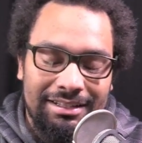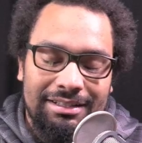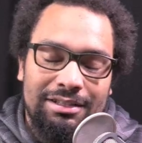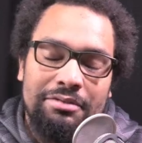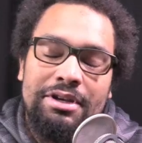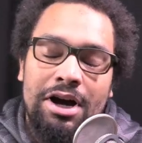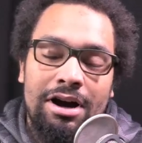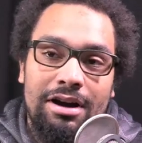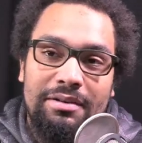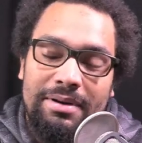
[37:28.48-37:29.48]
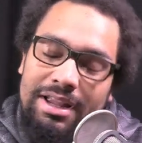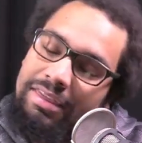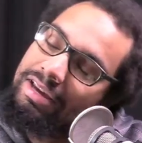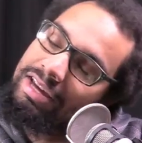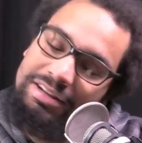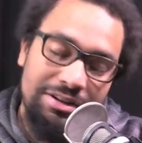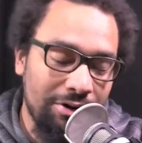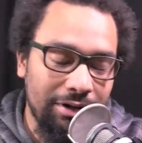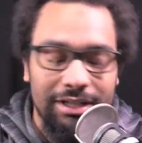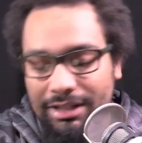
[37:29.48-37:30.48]
It's going to be hard, but I think I can
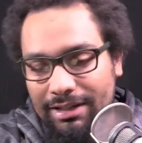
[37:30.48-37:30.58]
do it.